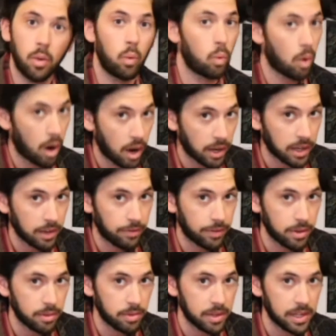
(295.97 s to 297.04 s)
walk
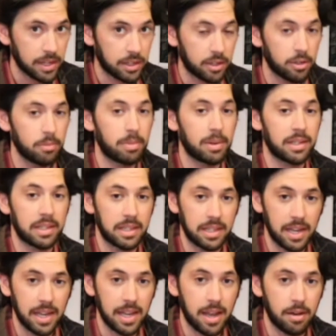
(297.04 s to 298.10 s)
if you need to, but
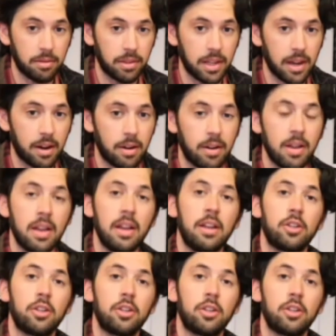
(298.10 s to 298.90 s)
stay out there.